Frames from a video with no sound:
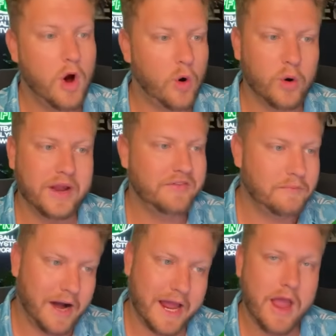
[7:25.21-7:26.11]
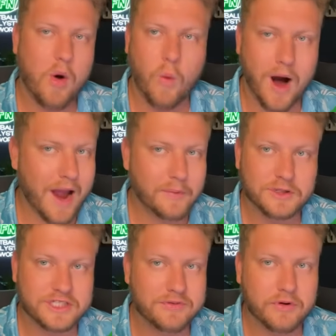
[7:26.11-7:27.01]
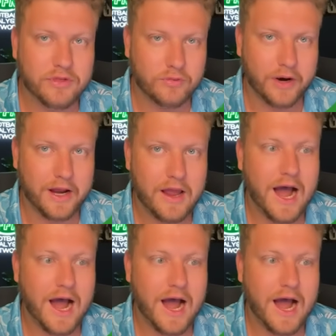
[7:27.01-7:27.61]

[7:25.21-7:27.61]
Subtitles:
or even my wide receiver 3.